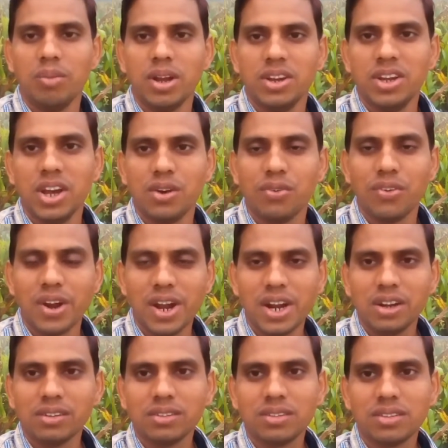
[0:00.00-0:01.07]
Hello, my dear
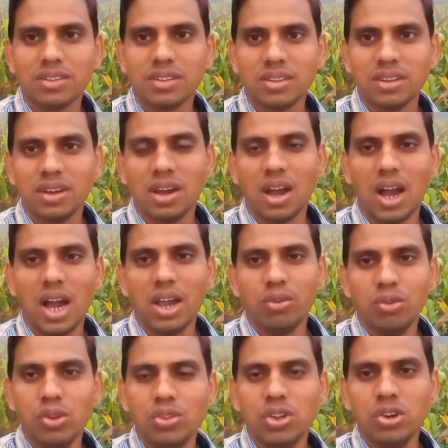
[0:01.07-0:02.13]
friends.
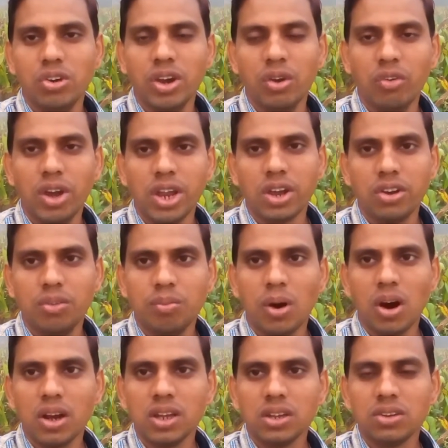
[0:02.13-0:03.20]
I wish you a very good
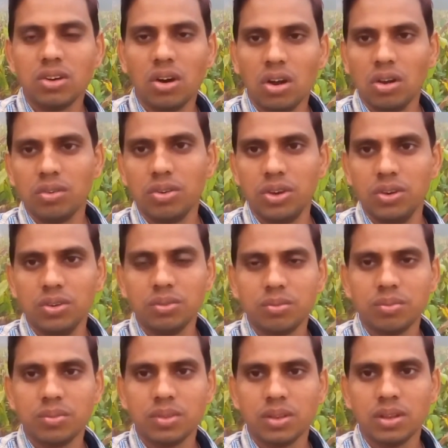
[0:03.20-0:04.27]
morning to all of you.
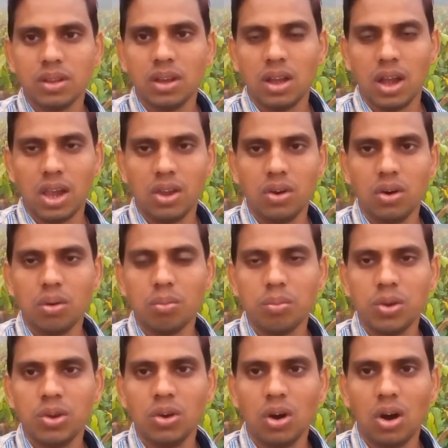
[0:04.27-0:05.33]
I
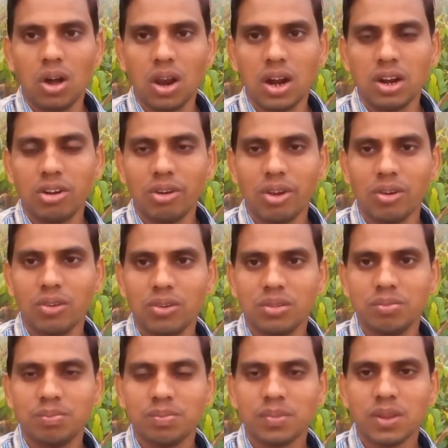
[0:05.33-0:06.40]
hope you all are doing
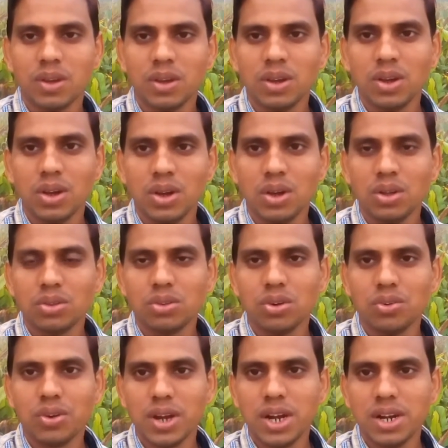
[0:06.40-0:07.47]
good.
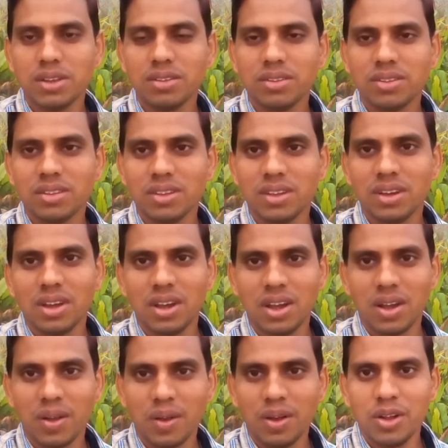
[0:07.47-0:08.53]
So,
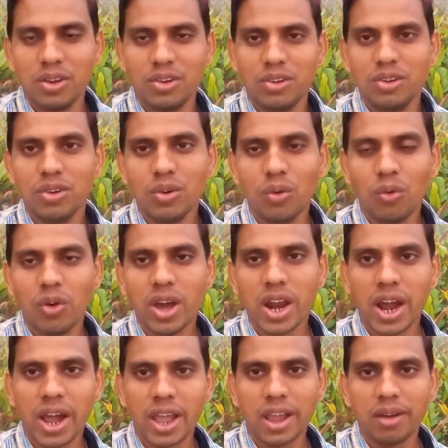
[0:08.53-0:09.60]
friends, do you know
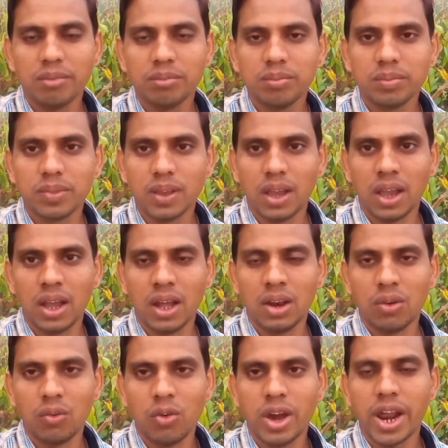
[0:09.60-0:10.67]
where I am
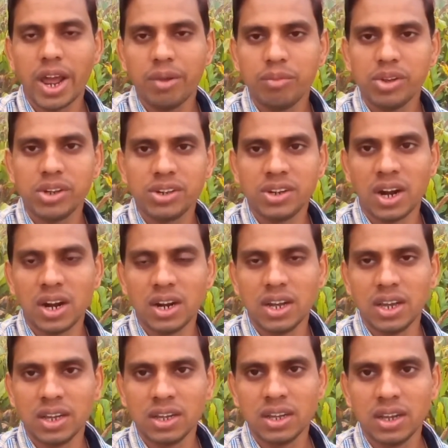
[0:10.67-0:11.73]
and where I am
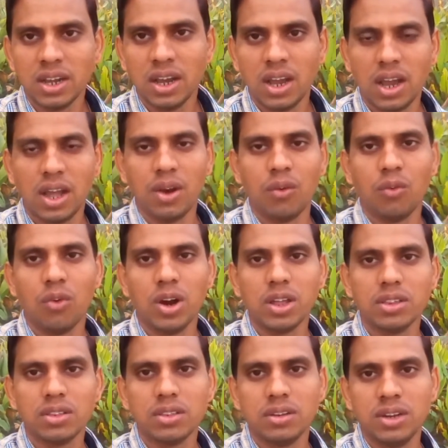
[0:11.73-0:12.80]
standing and
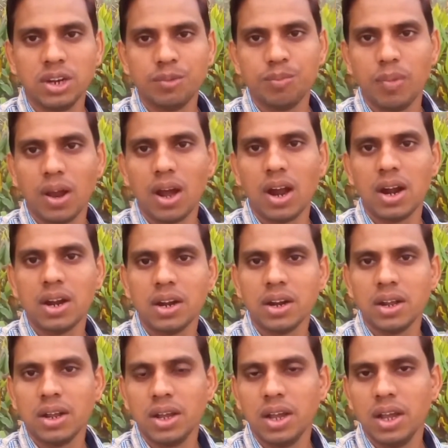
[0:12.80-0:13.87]
what is that
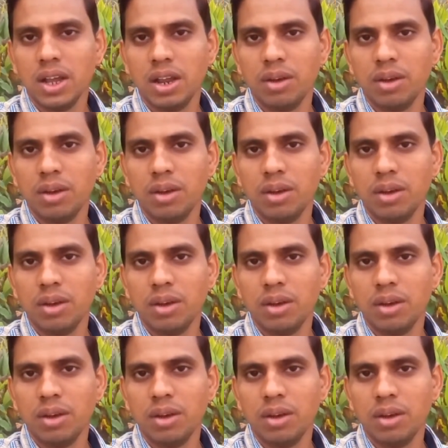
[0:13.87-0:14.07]
plant